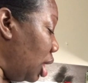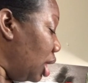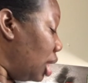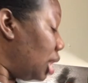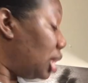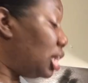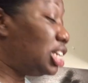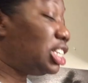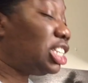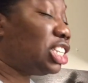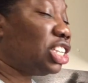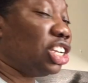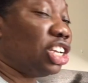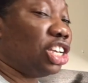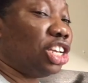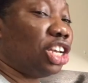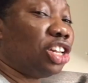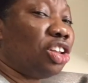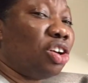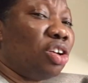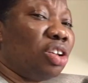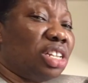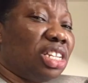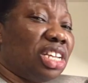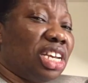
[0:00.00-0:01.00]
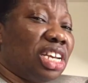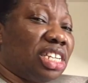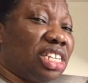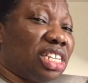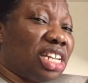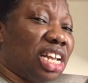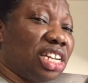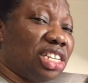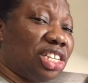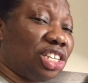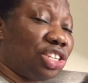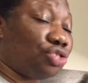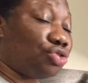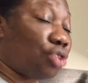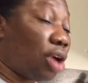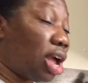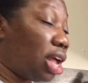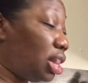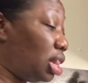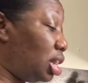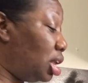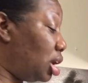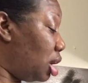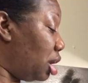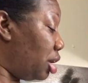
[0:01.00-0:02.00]
Listen, you don't taste that
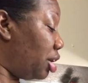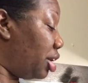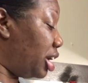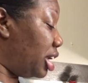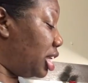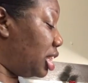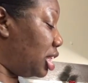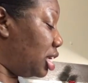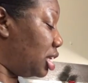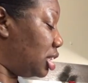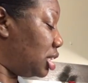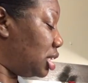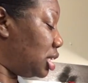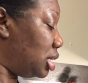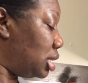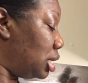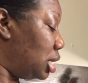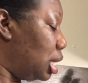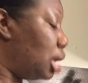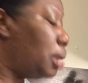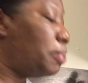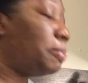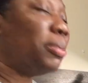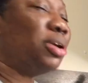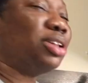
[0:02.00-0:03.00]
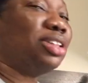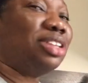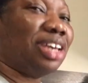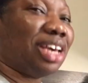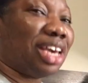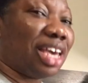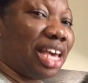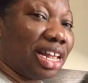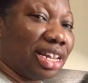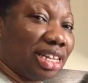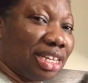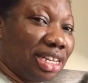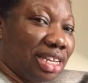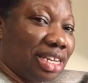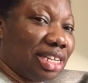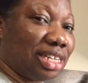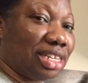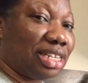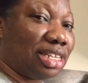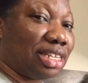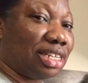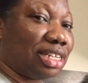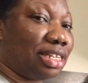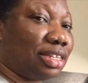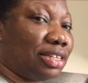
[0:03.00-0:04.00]
strong liquor in it, but you can taste
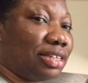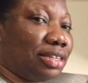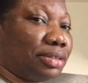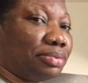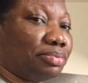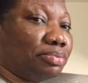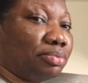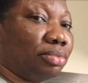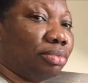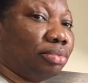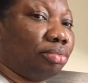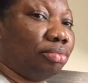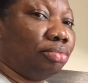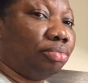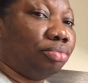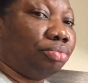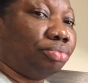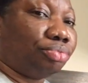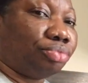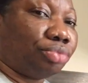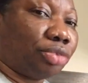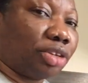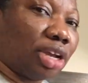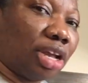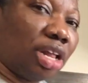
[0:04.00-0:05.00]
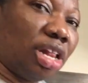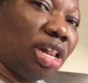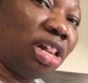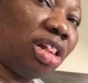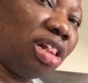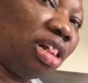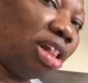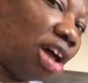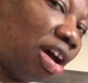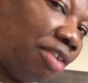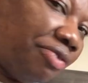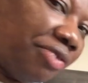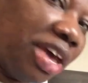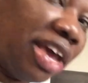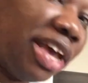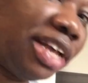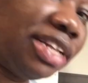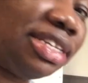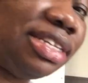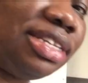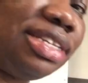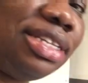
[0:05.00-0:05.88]
it. Love it.